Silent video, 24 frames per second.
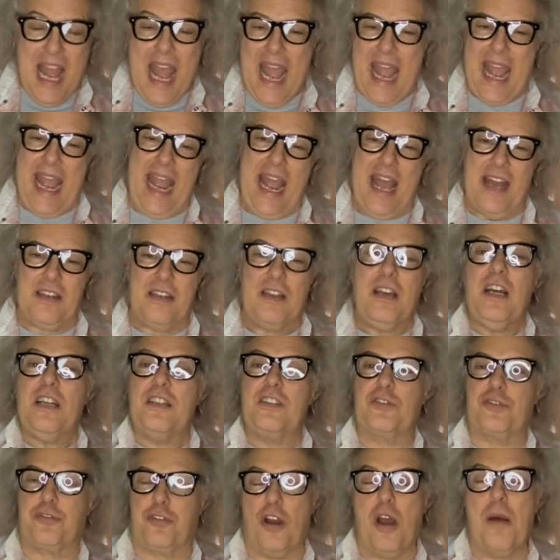and
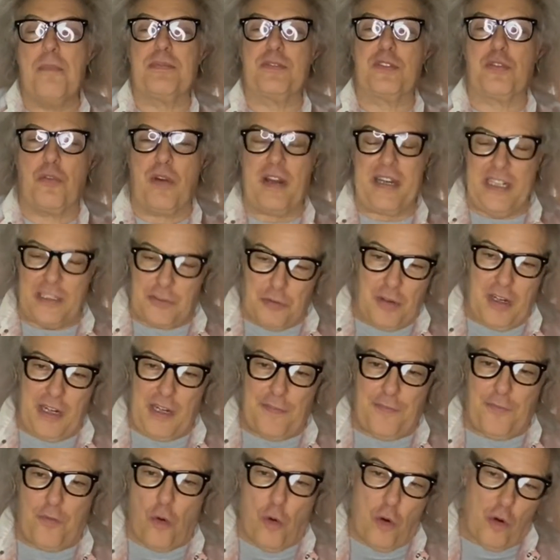Trump
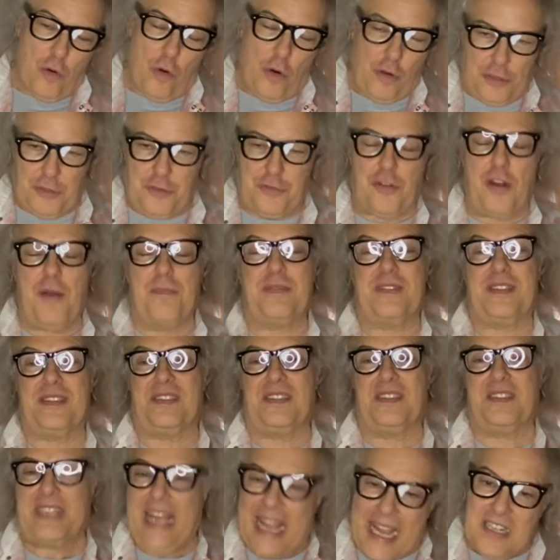2024 or Trump
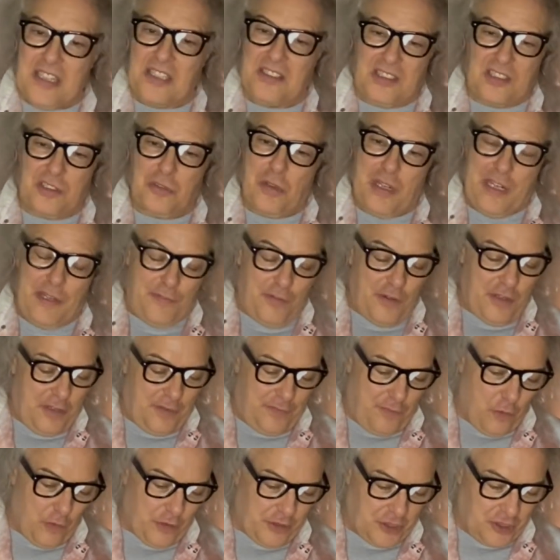DeSantis
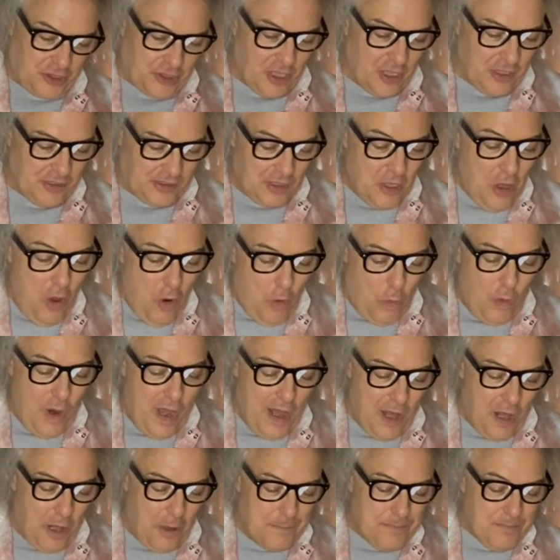2024 shirts.
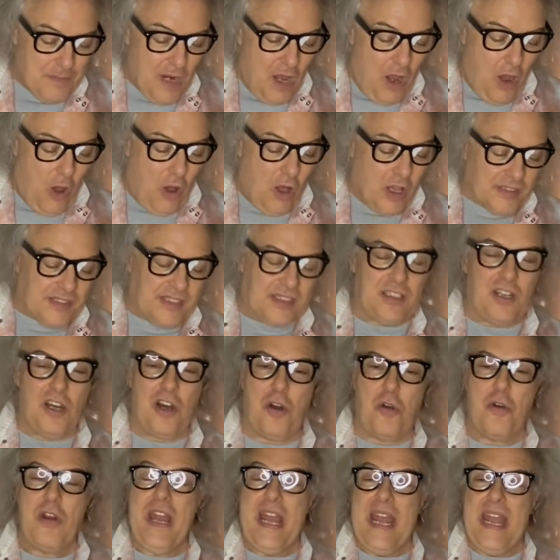Well,
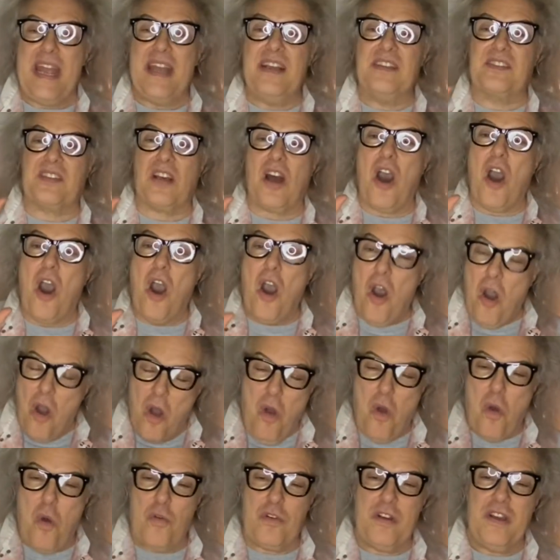also his
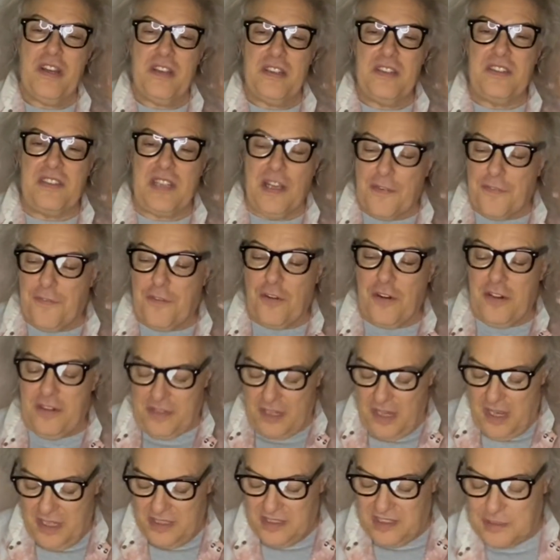own different
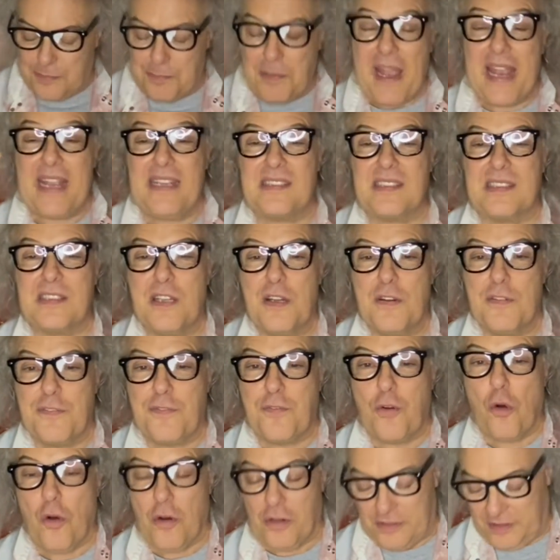Space
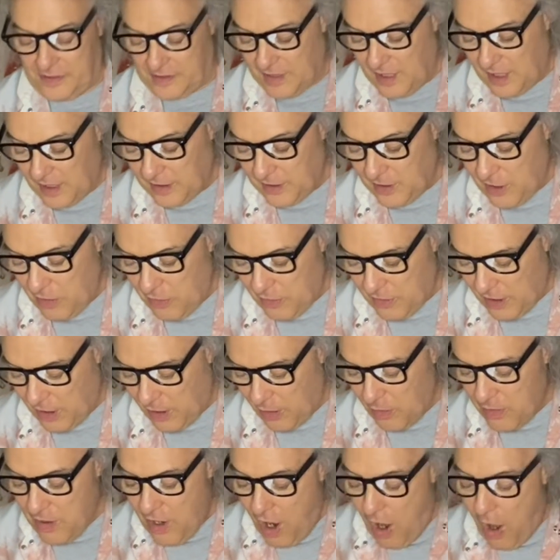Force
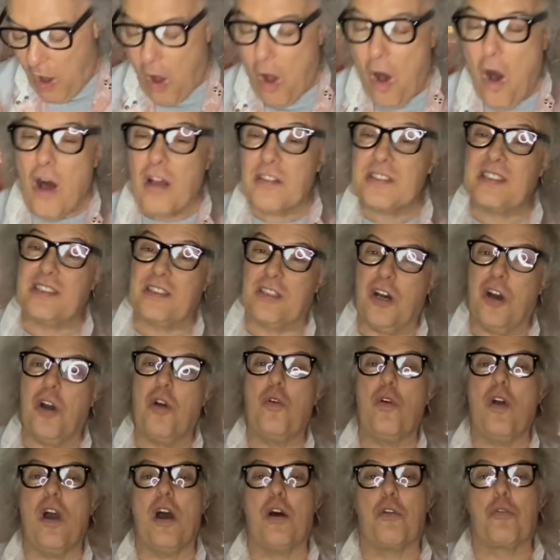logo,
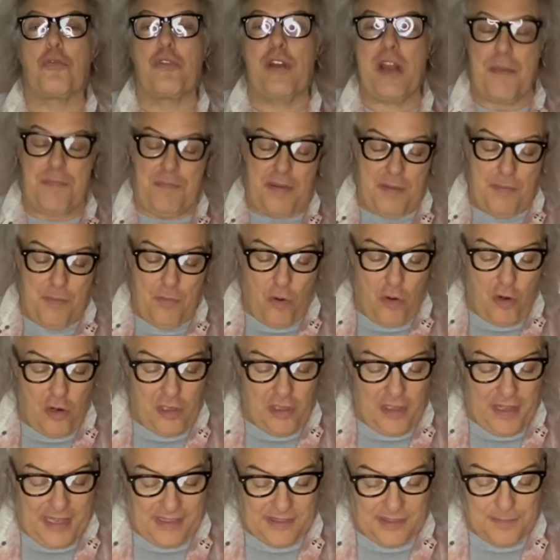also a rip, more or
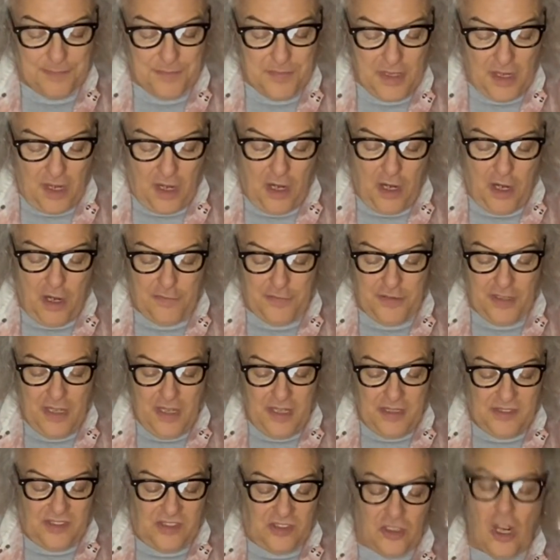less, of
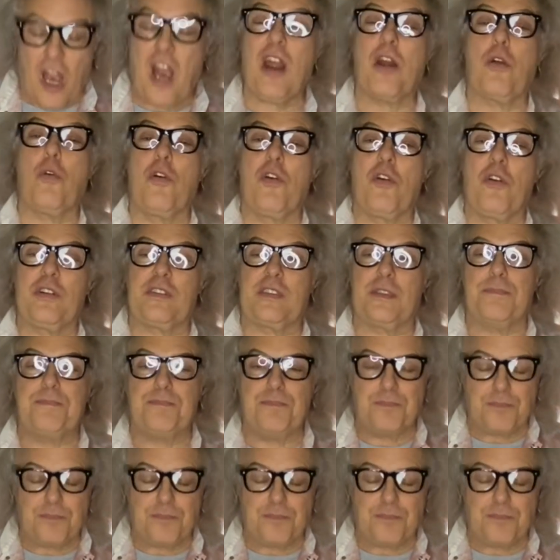Star Wars.